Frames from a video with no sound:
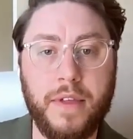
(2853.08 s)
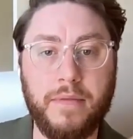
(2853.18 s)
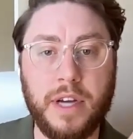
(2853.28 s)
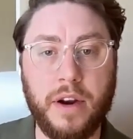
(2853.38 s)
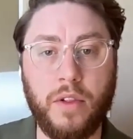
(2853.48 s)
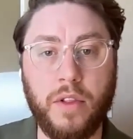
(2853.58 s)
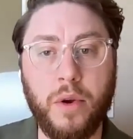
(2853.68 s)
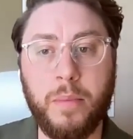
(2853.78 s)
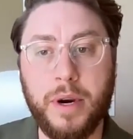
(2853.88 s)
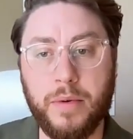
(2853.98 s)
They've done a
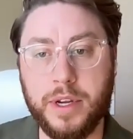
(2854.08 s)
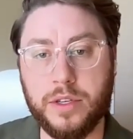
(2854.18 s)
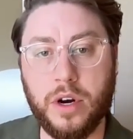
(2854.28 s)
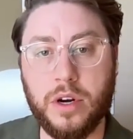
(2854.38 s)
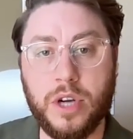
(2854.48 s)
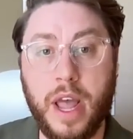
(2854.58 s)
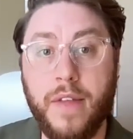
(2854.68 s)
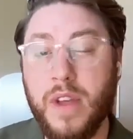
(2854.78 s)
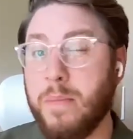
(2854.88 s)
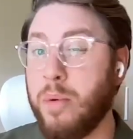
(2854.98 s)
little bit of research,
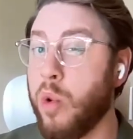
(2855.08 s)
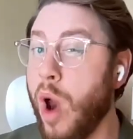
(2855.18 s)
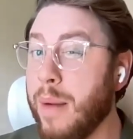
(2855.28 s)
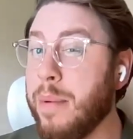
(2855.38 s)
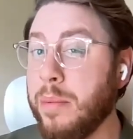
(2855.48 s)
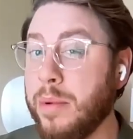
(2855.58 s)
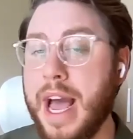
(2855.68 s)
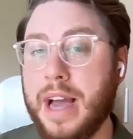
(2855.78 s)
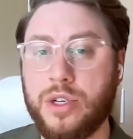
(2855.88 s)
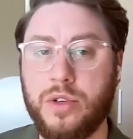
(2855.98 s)
and they're probably
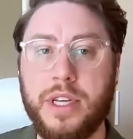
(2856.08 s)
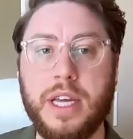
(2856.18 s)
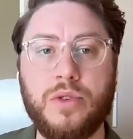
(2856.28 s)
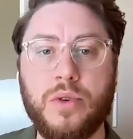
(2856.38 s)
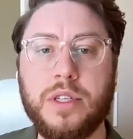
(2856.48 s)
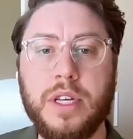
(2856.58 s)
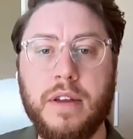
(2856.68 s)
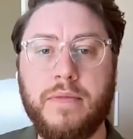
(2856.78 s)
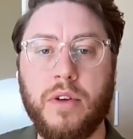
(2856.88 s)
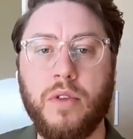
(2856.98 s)
actually interested
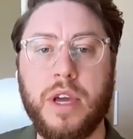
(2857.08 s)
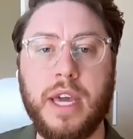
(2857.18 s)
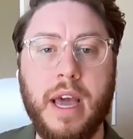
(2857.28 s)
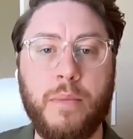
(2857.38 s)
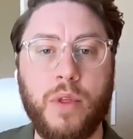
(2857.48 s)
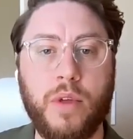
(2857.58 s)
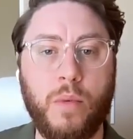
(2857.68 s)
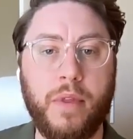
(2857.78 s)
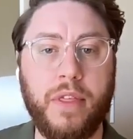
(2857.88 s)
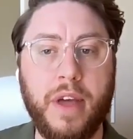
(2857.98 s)
if they're looking at more than
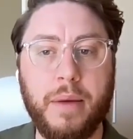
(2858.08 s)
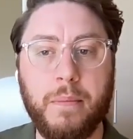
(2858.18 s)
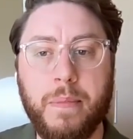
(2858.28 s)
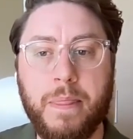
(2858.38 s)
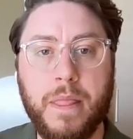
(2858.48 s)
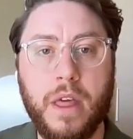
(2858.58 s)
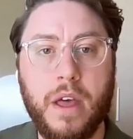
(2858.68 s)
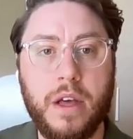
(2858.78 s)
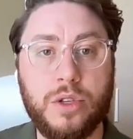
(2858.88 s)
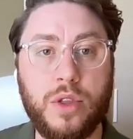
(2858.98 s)
one thing.
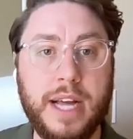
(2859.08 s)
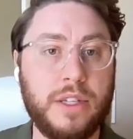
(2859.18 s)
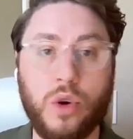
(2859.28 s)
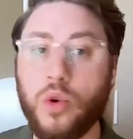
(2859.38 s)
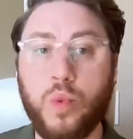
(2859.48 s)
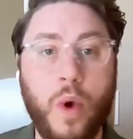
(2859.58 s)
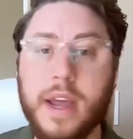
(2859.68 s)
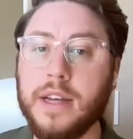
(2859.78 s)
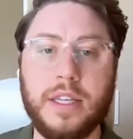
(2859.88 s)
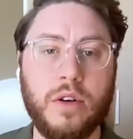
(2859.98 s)
So that's a
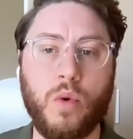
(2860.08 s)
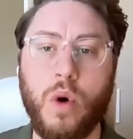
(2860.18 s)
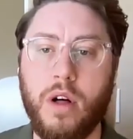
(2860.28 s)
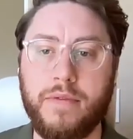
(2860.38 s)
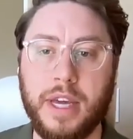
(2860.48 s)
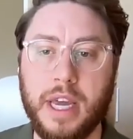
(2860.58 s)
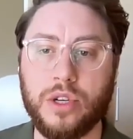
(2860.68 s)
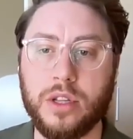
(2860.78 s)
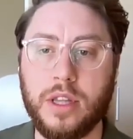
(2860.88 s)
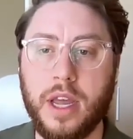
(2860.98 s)
great deal
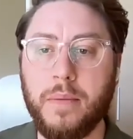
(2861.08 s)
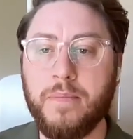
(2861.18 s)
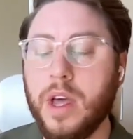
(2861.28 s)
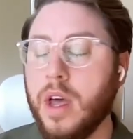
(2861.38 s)
qualification thing.